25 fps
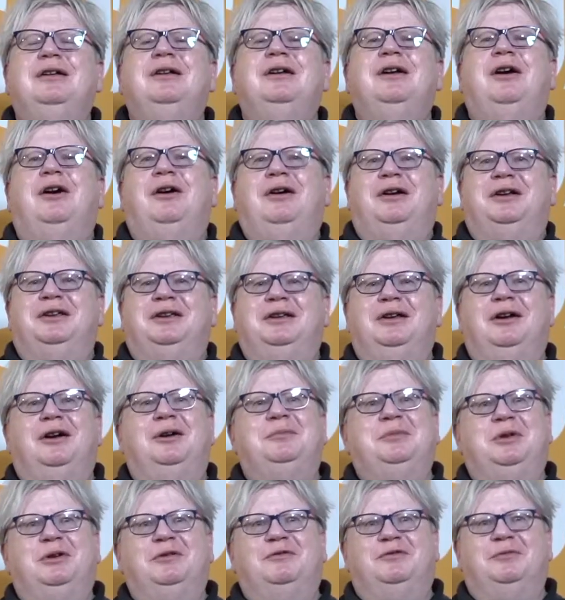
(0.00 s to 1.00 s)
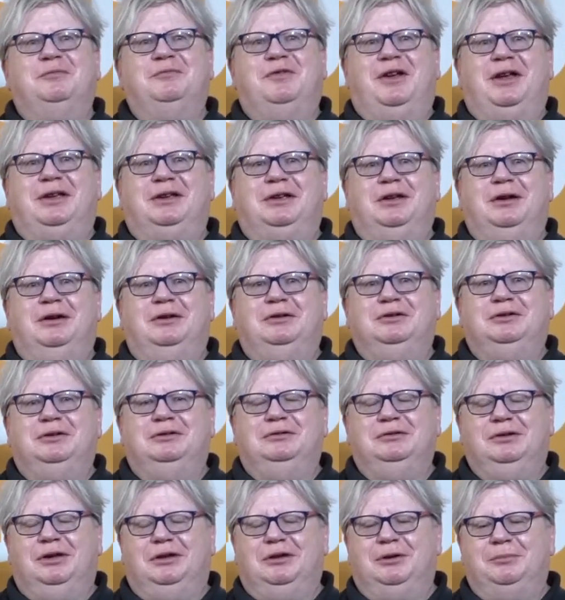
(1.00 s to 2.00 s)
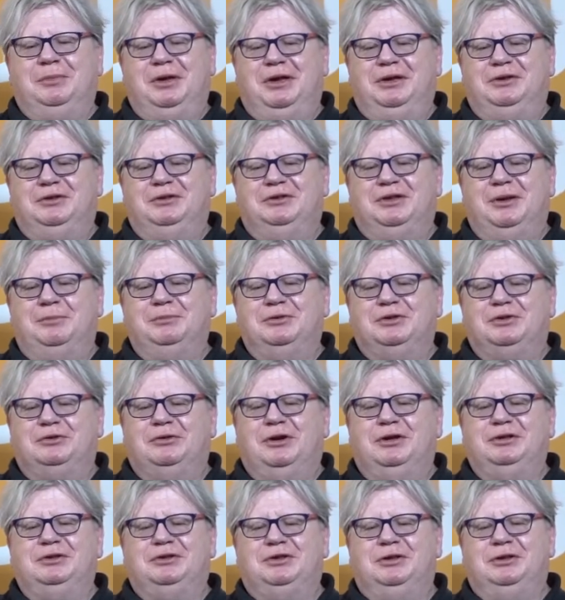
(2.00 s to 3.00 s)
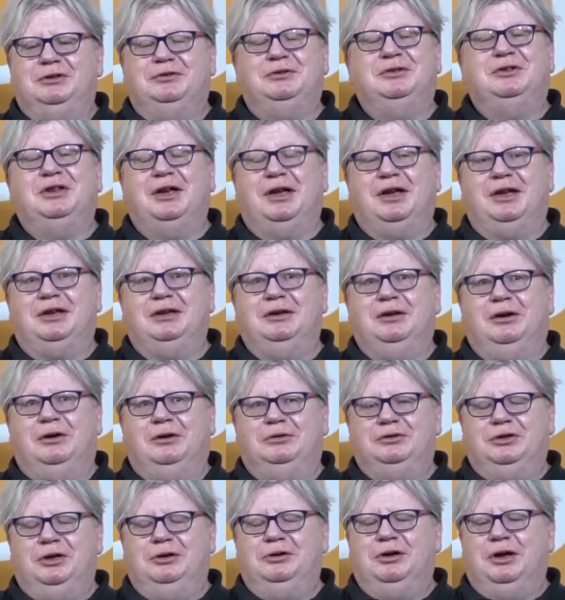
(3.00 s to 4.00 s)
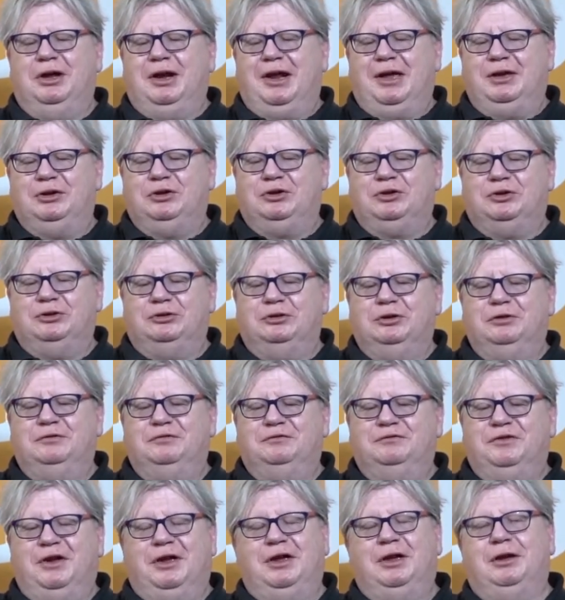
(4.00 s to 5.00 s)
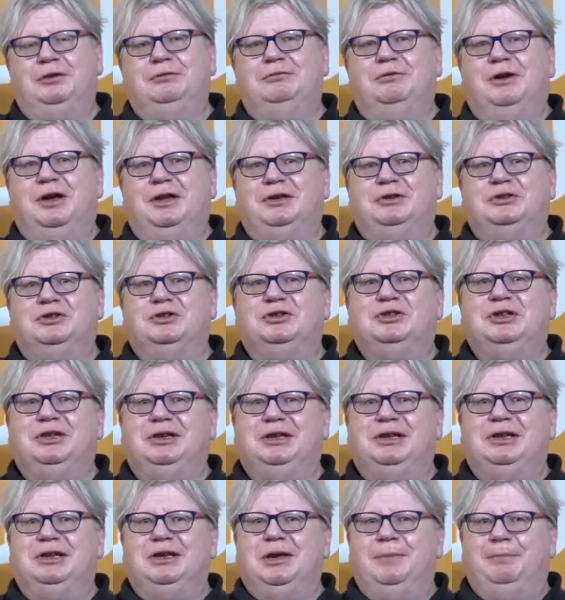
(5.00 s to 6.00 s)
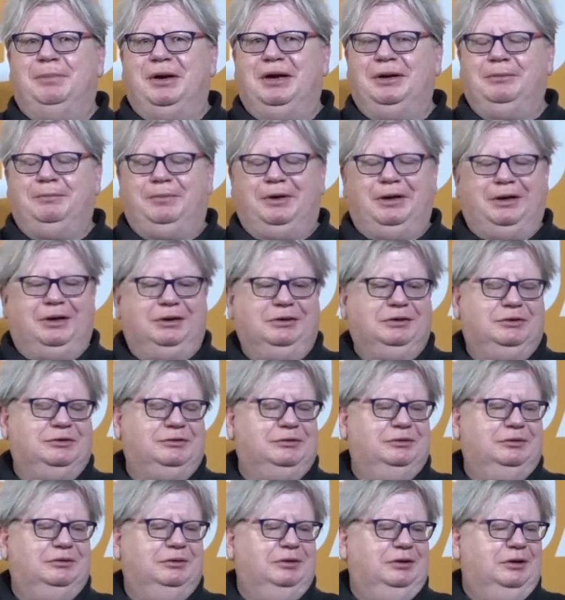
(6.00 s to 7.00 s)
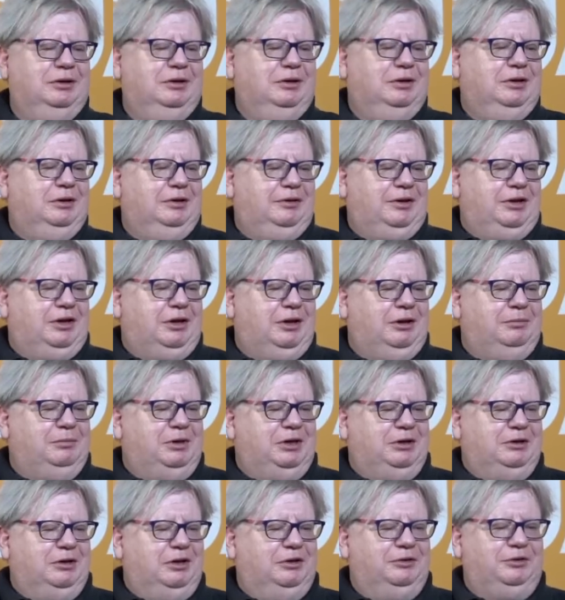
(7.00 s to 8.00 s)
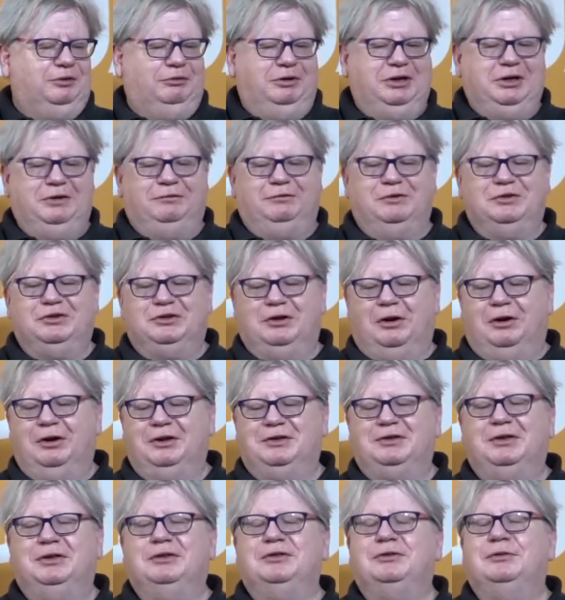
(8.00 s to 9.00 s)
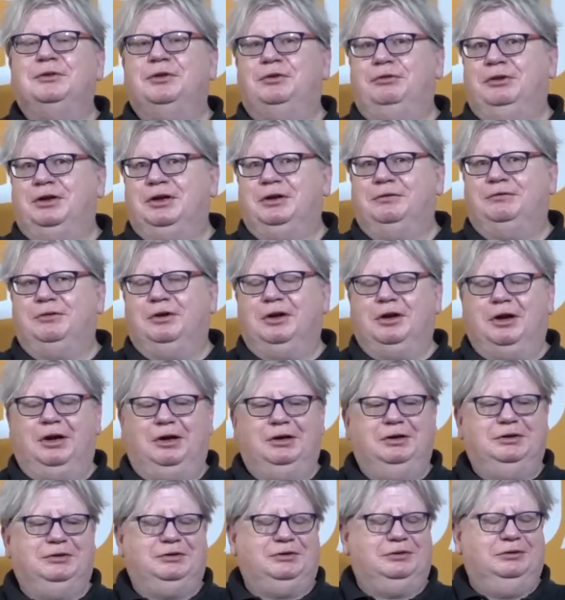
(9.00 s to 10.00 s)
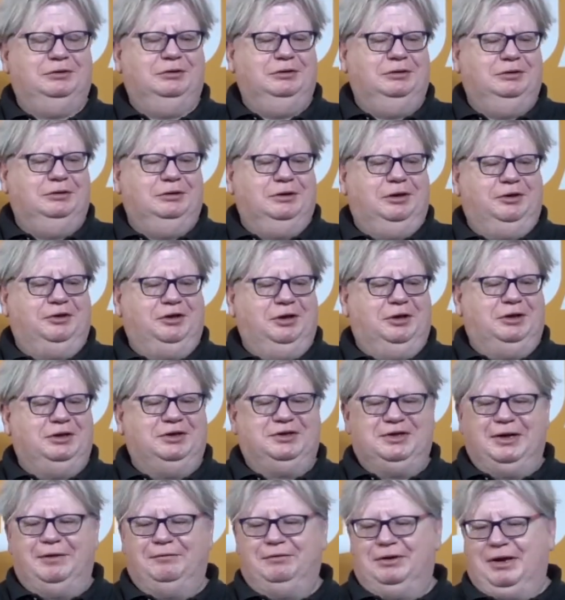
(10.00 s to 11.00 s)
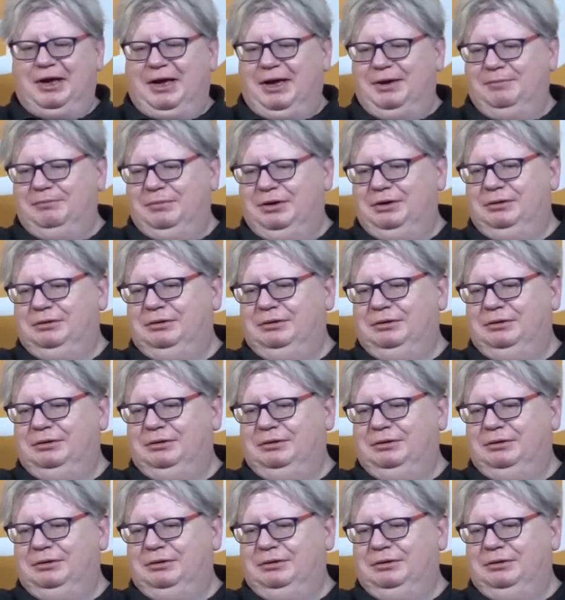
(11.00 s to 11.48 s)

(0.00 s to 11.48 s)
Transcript: Hi, I'm Neil from Vanguard, and I'm here to demonstrate to you today our new collection of VEO Range T backpacks. They come in 3 different sizes and 3 different colours, a 37M,